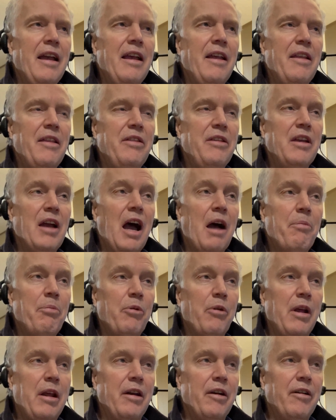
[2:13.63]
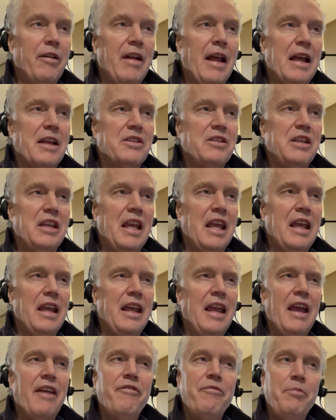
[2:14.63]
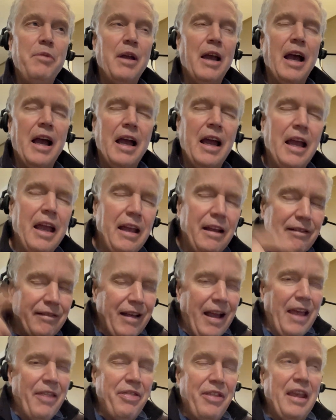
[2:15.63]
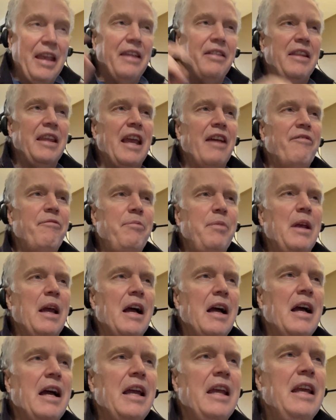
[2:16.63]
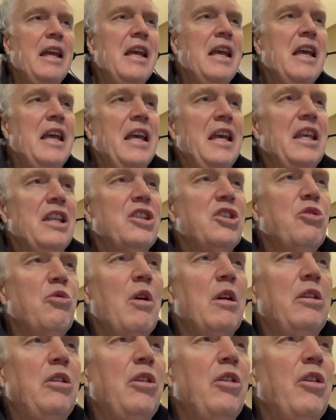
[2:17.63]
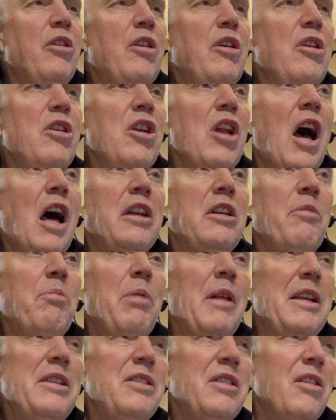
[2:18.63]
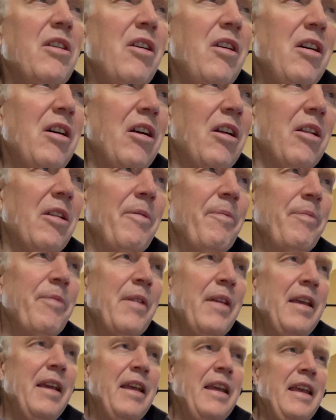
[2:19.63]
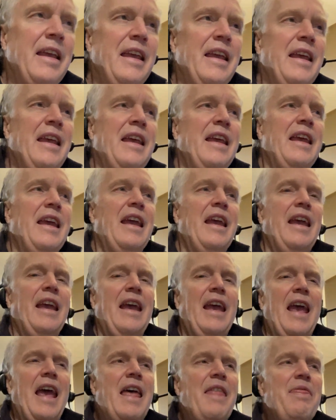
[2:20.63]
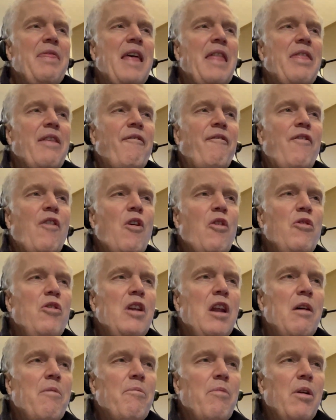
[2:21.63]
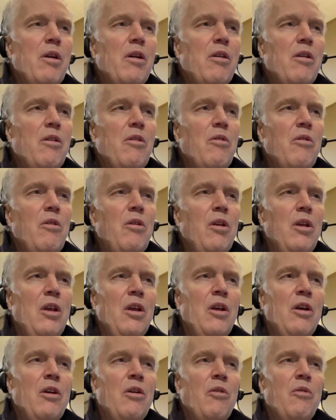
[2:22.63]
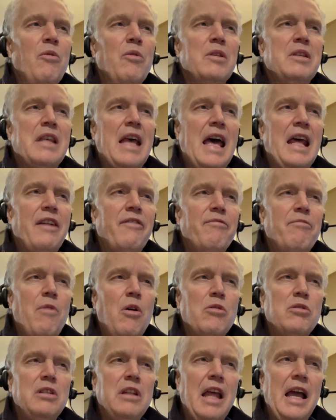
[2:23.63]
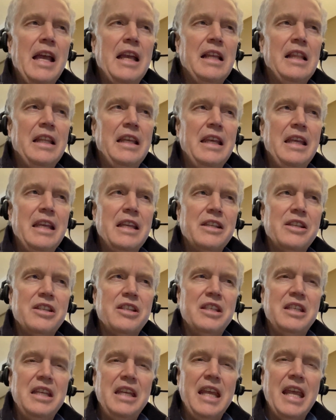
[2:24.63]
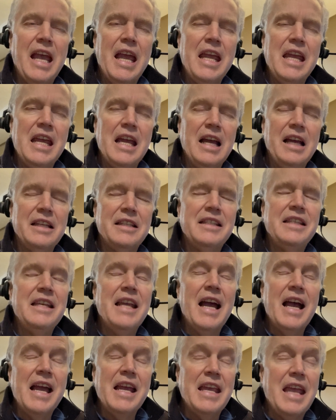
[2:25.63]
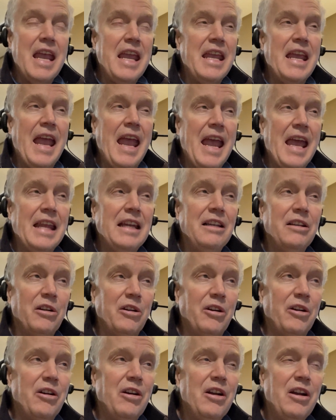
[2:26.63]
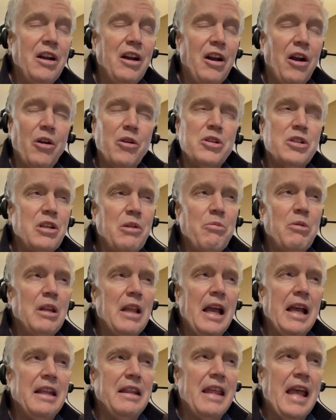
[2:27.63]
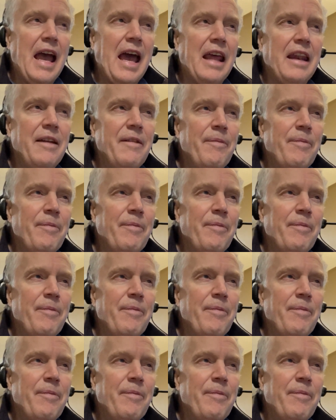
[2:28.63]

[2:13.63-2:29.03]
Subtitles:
the operator, as the FBI, I think the FBI instructed her not to place the call, and that the phone number was that of most likely his CIA handler or someone like that.